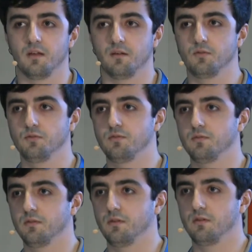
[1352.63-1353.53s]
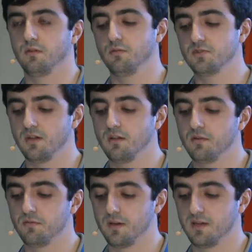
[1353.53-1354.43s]
good user
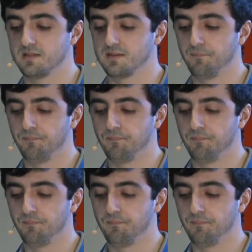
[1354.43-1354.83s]
interface